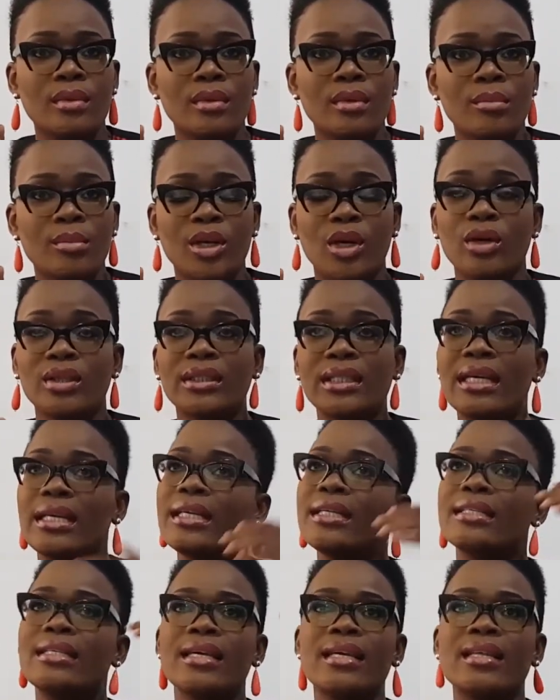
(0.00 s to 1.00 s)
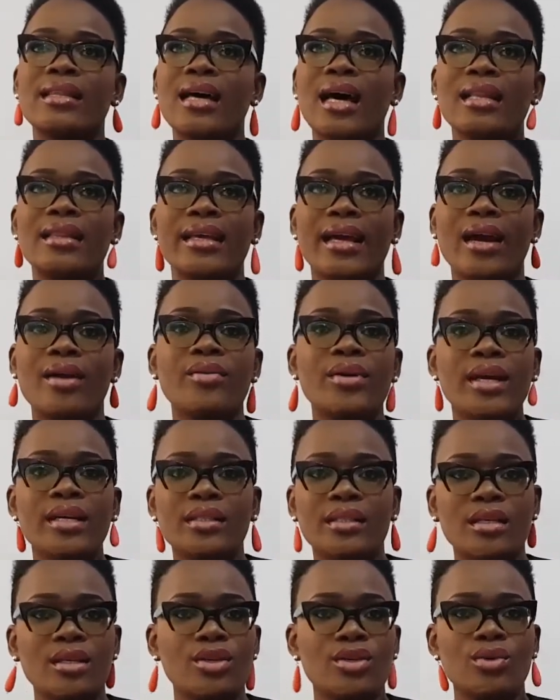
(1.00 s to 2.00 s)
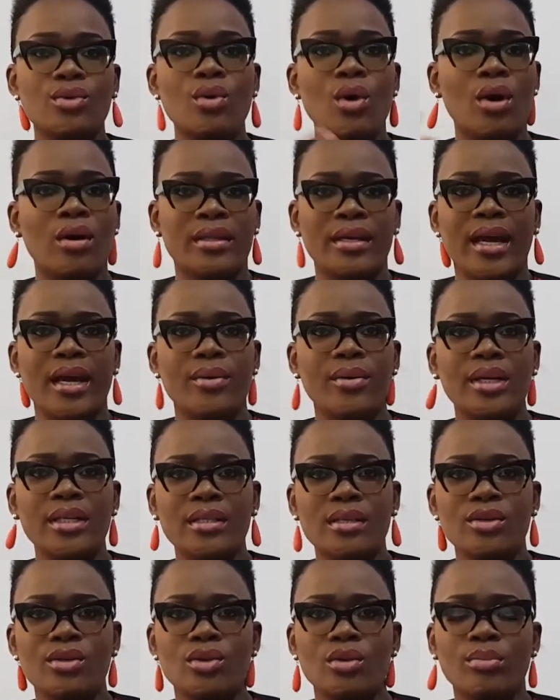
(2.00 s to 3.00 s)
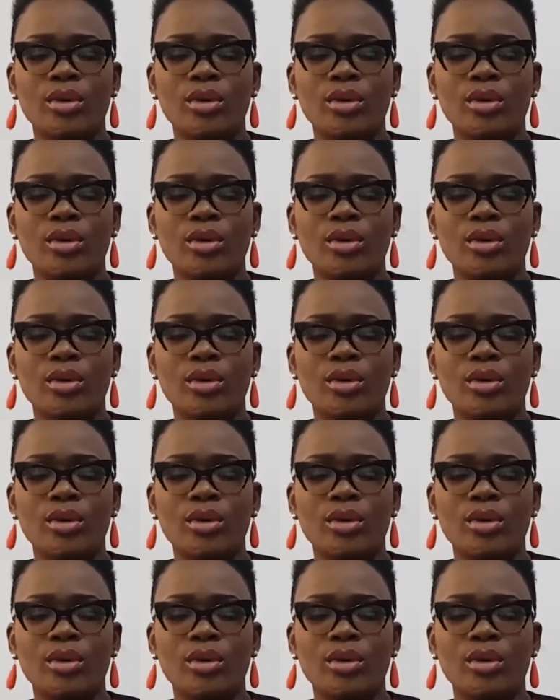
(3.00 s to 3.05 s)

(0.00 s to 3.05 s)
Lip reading: Because it is either they are raising you or they are erasing you.